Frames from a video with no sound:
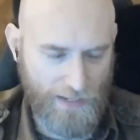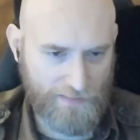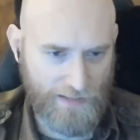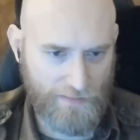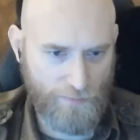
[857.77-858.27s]

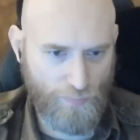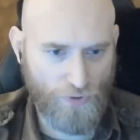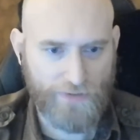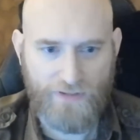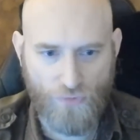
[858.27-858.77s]
and then they
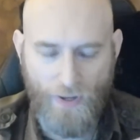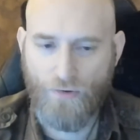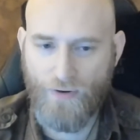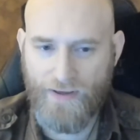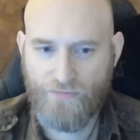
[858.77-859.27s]
brought in the
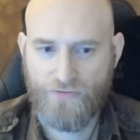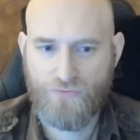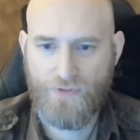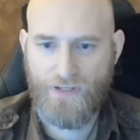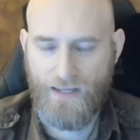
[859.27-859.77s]
regular
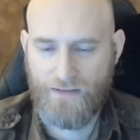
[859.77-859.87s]
infantry,